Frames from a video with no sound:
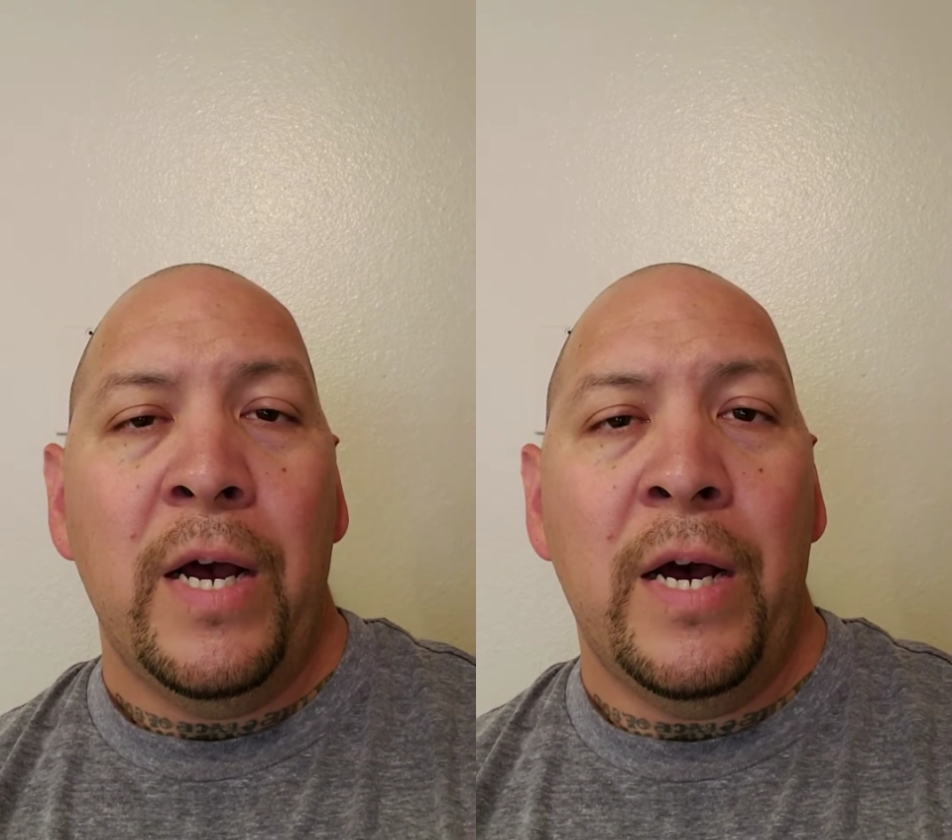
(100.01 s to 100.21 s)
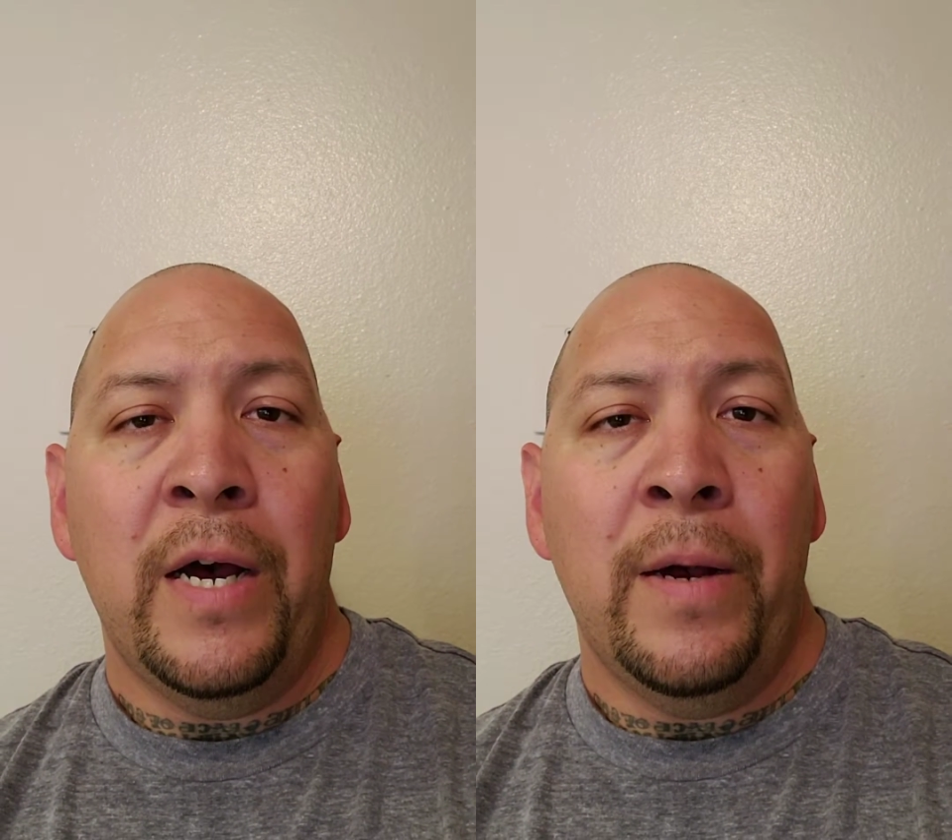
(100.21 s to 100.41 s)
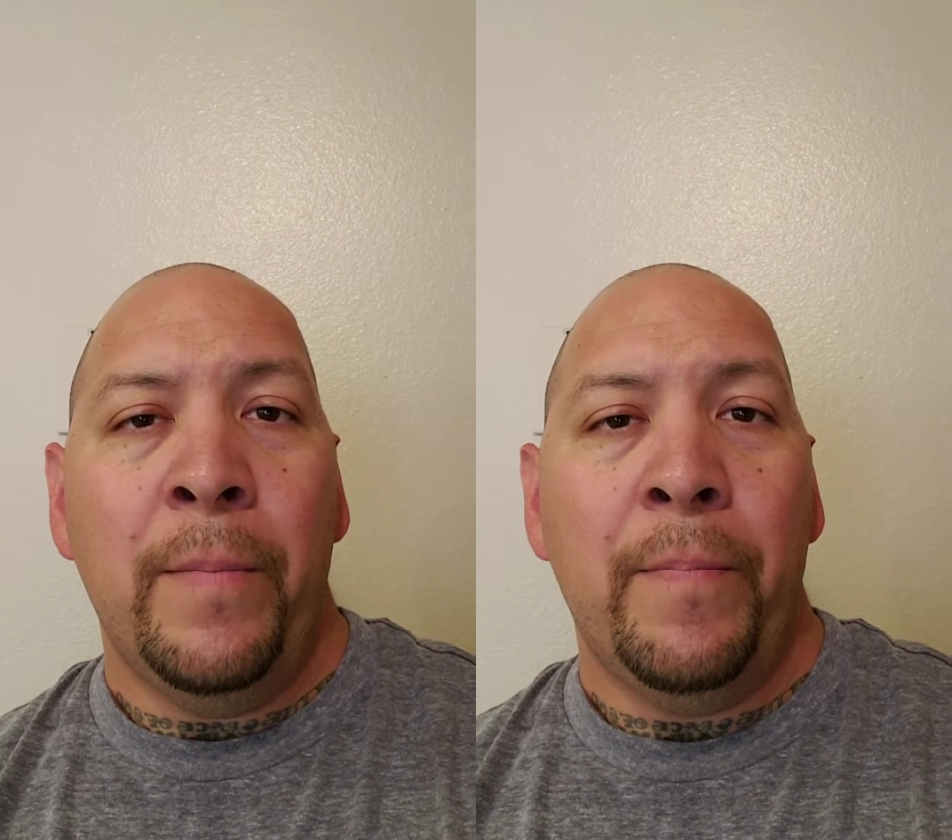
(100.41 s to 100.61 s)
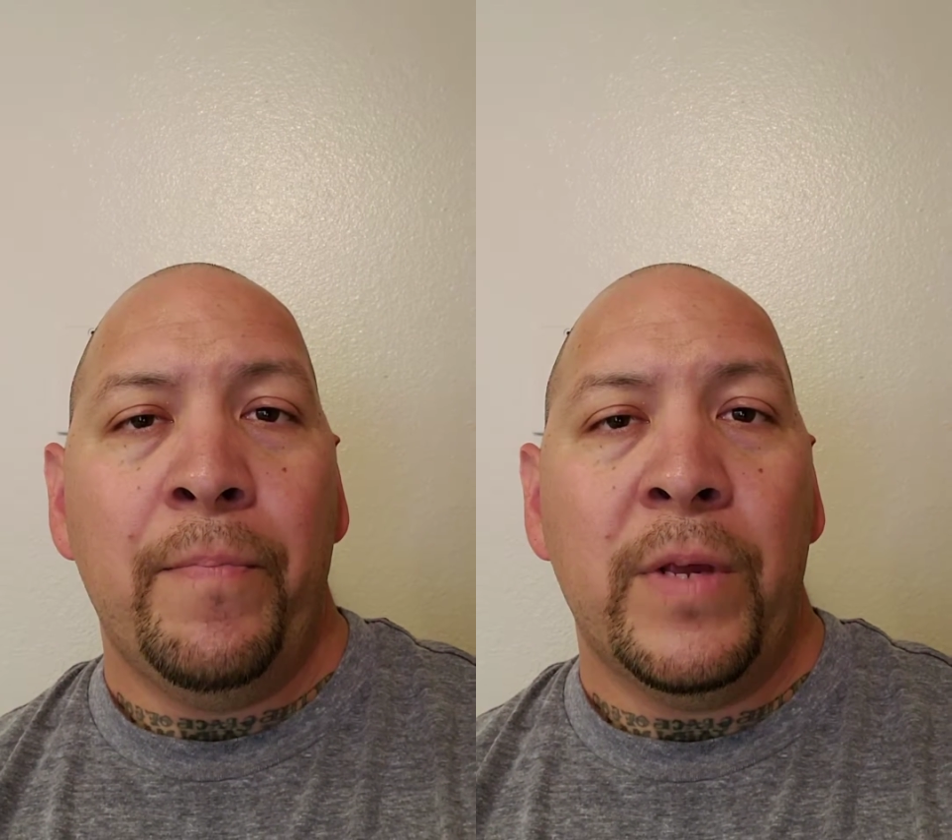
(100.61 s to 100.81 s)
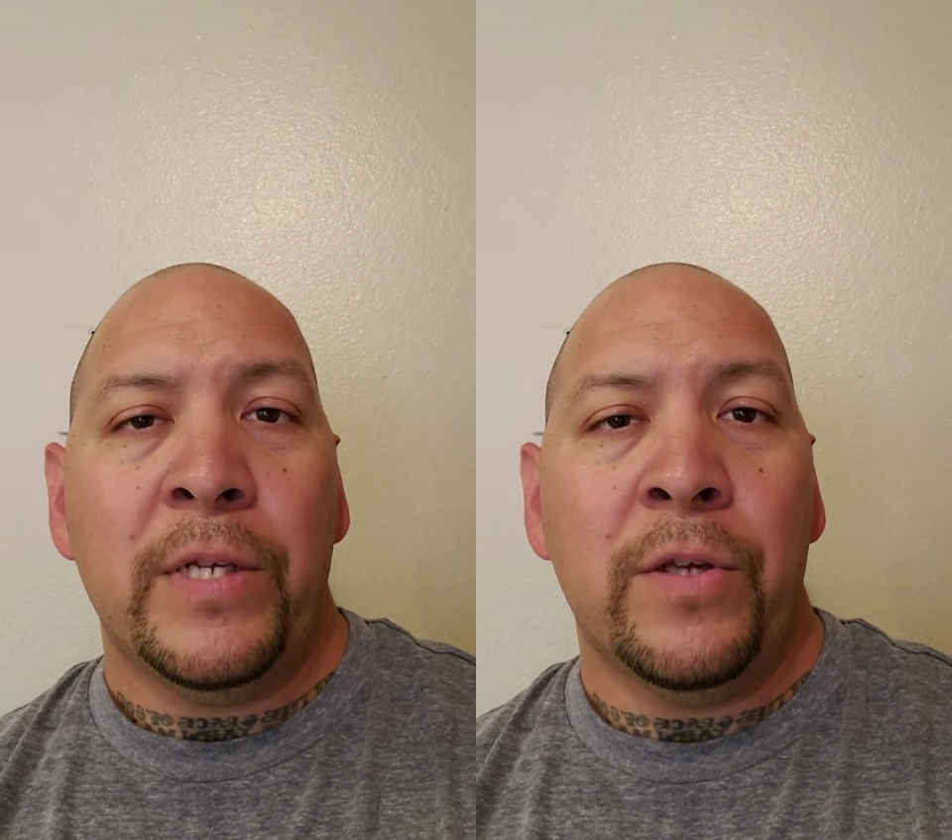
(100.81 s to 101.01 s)

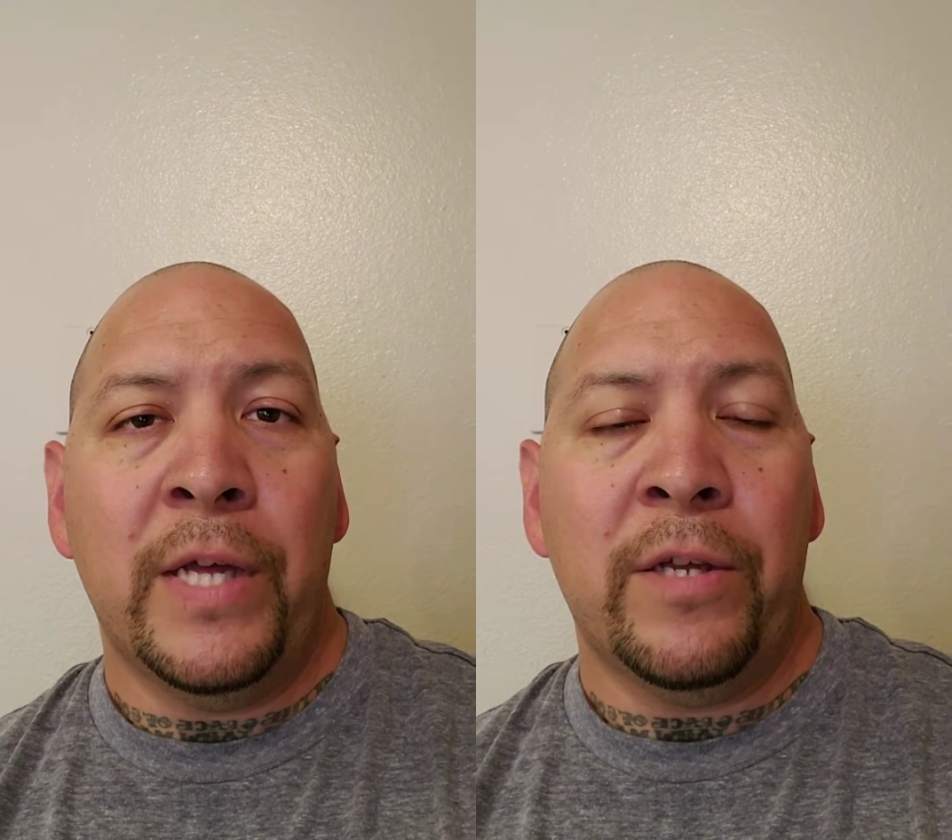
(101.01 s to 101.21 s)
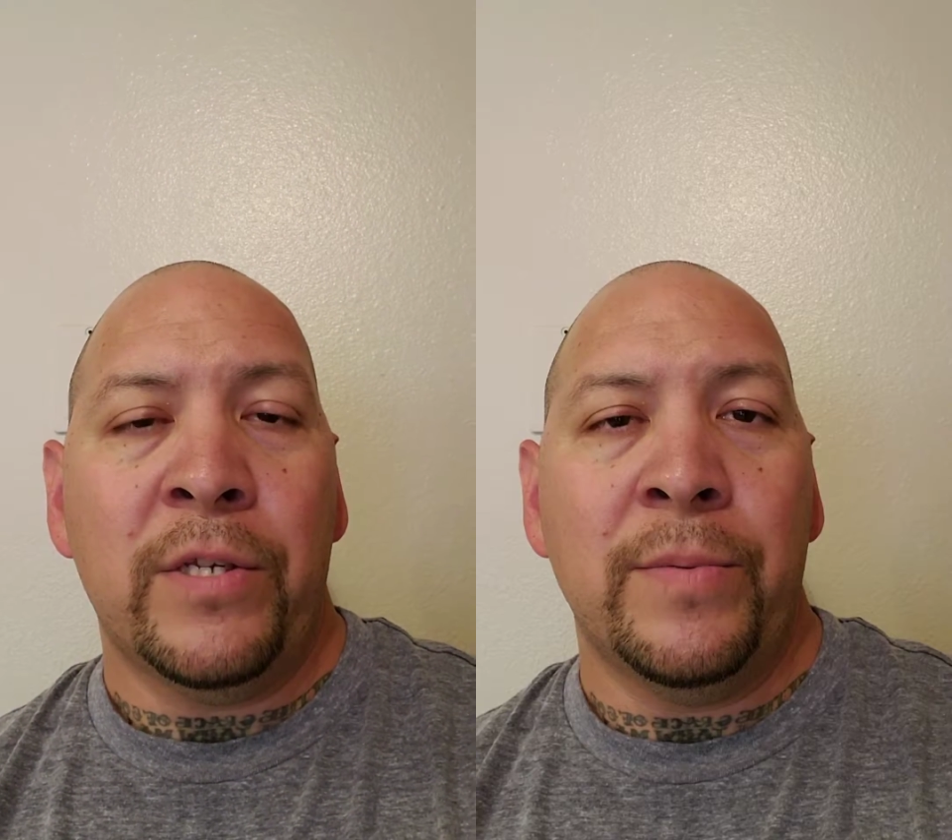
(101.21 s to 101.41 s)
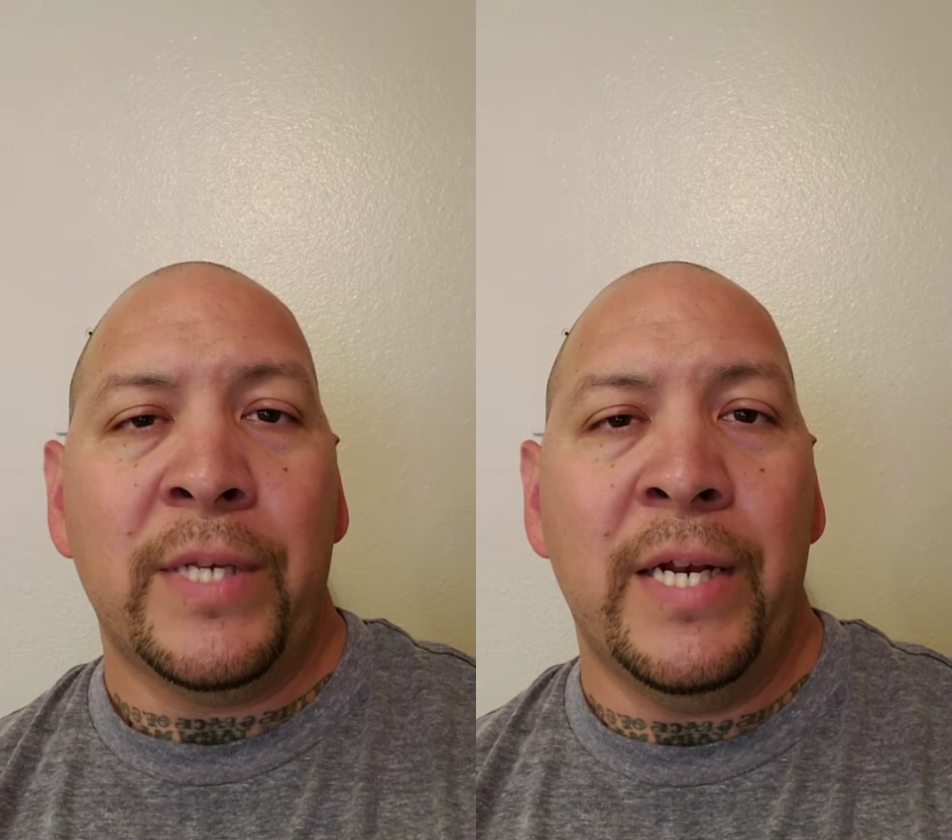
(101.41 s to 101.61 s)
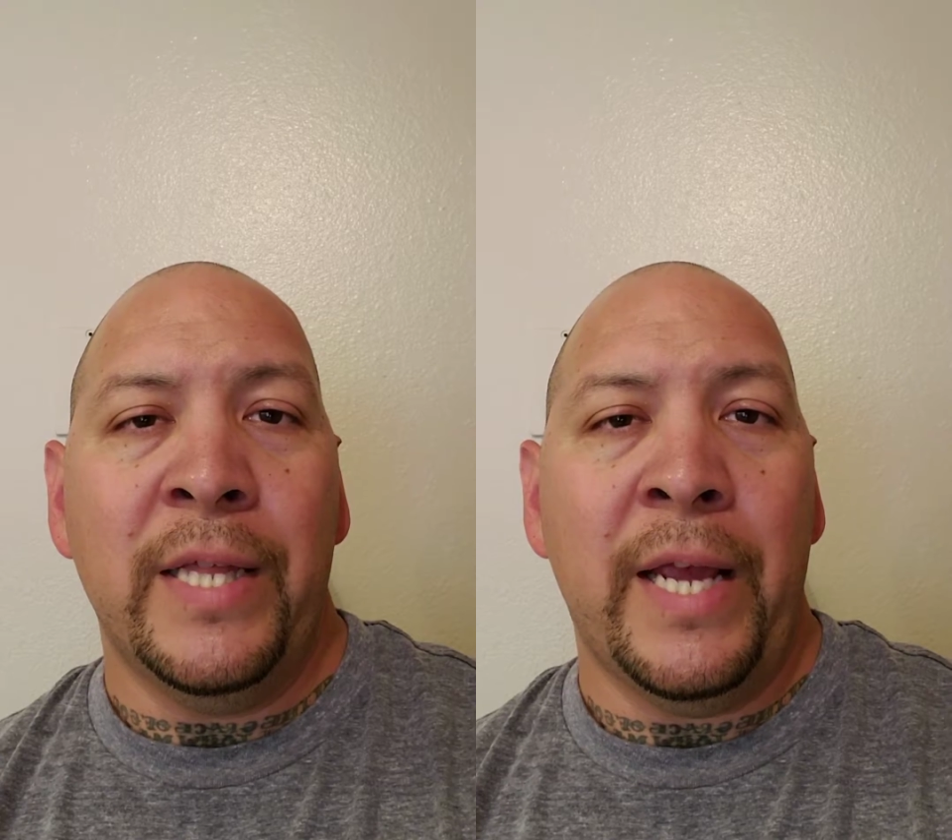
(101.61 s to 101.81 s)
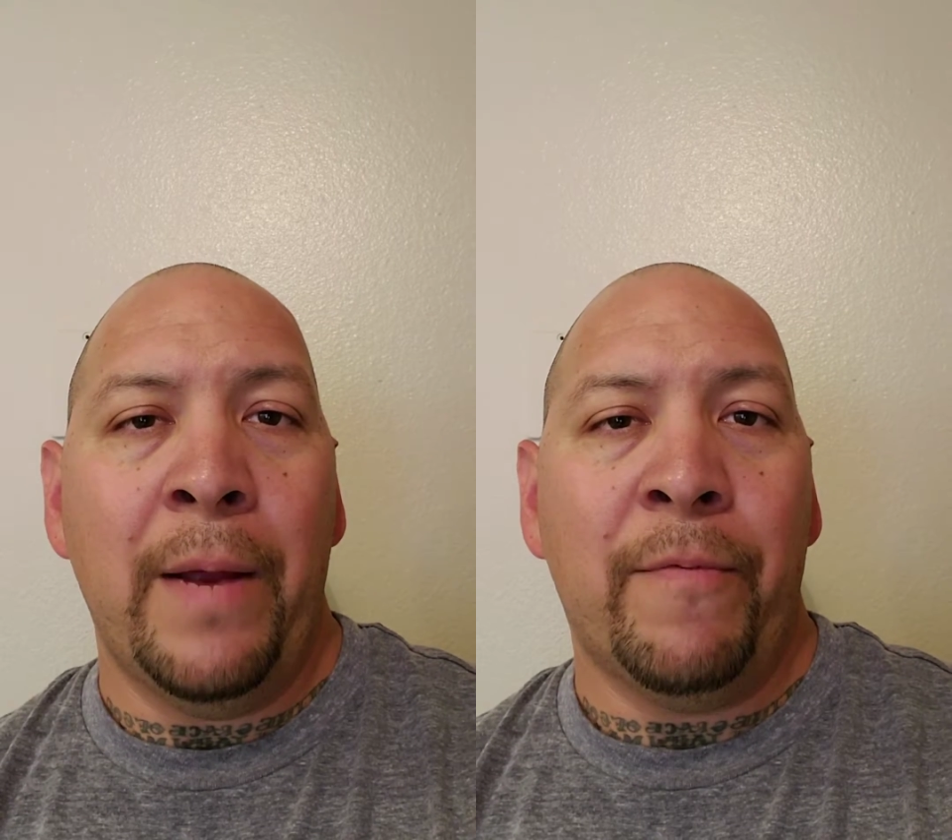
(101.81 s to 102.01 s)
so that there's some skin
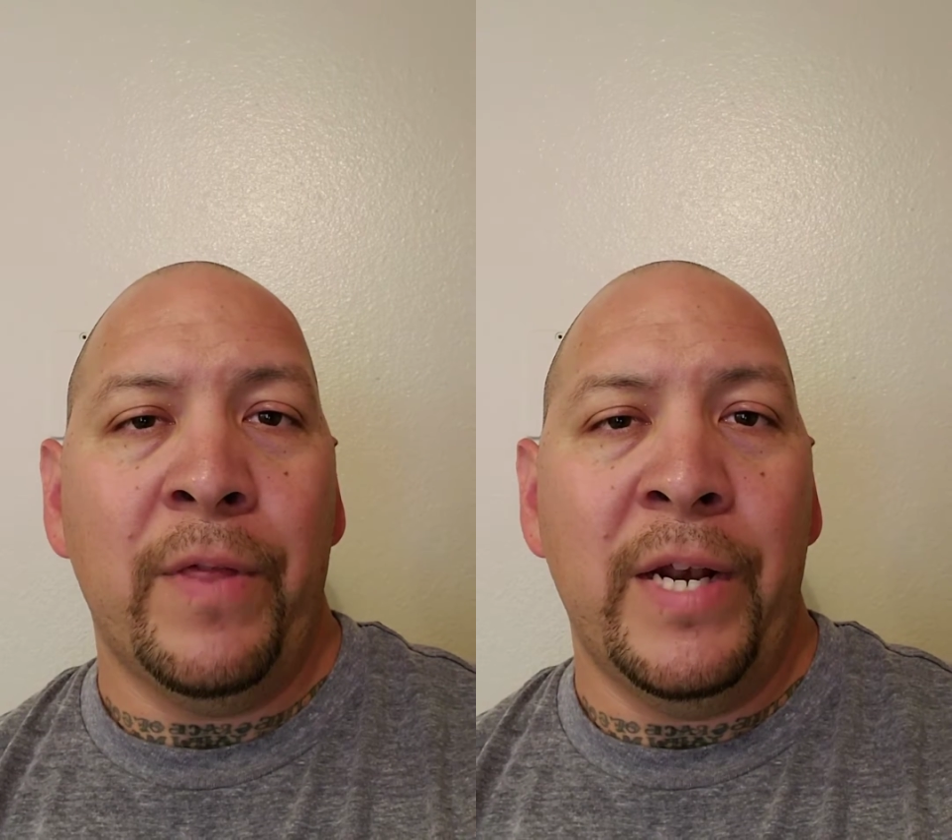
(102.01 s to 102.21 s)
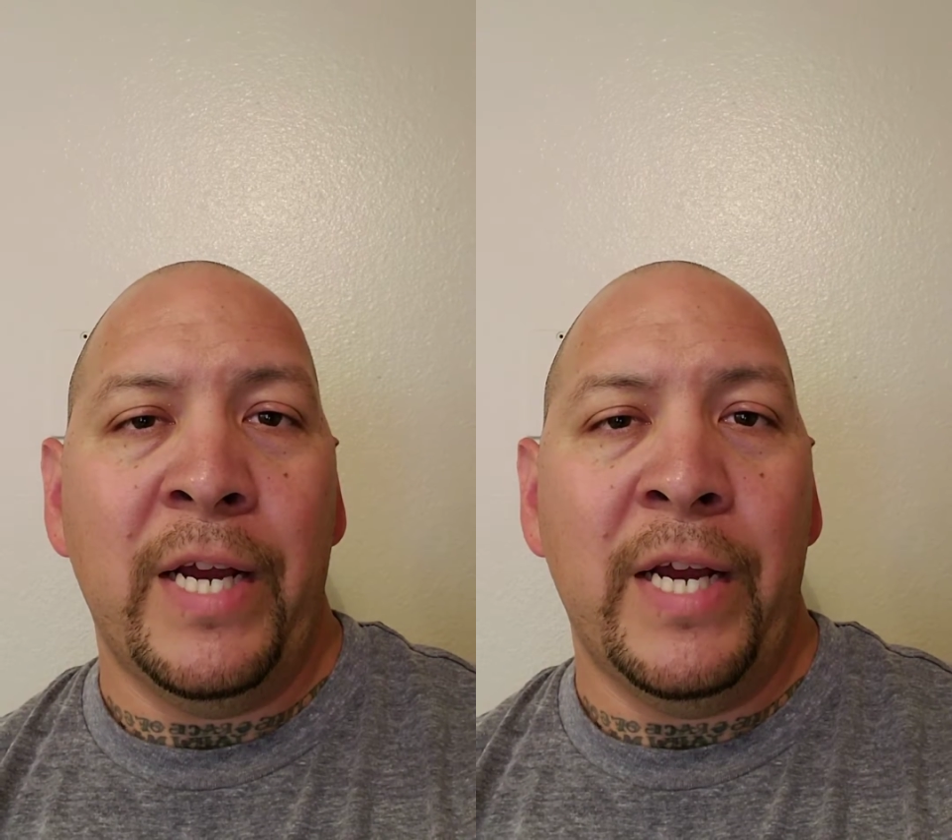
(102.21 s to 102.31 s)
in the game for the